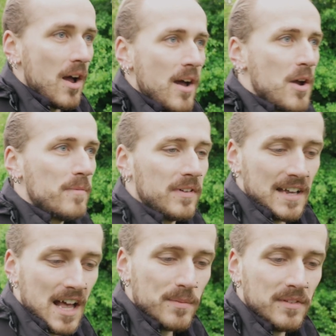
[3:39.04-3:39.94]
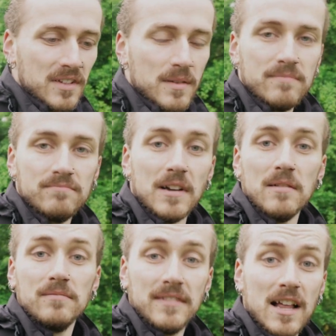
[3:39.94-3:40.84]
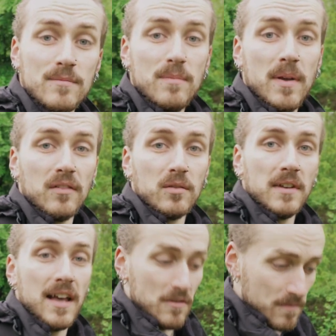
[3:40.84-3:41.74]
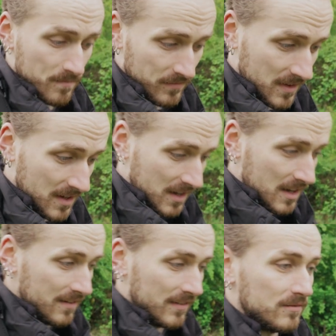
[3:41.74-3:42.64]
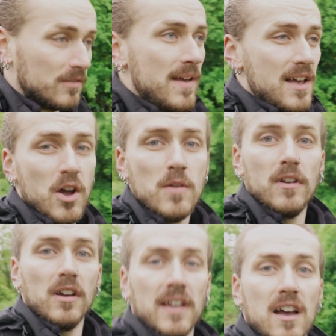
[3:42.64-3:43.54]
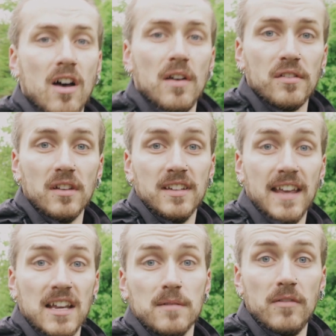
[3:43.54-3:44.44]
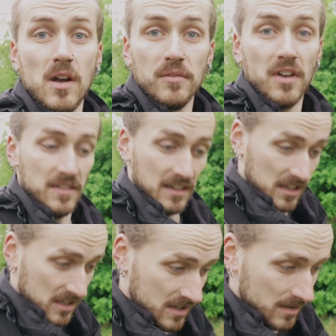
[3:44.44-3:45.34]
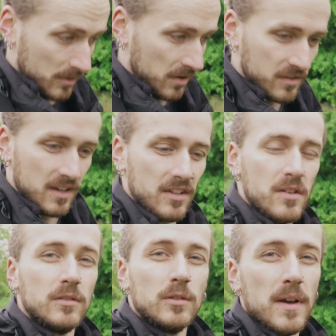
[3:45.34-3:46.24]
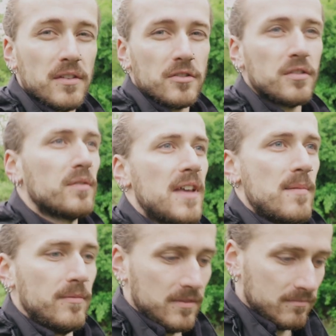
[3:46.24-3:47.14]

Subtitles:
hopefully helping to help me pick something out. Then from there, hopefully I can get eyes on to get a confirmed sighting, because I don't always trust the app.